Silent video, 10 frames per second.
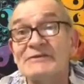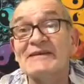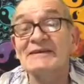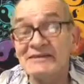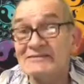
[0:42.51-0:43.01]

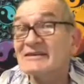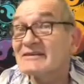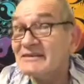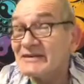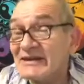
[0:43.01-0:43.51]
feelings
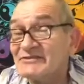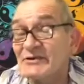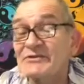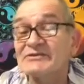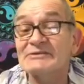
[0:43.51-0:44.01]
and each
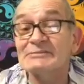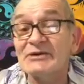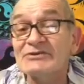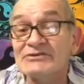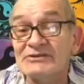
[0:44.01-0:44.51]
other's
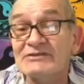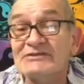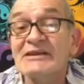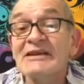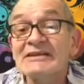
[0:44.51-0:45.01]
emotions,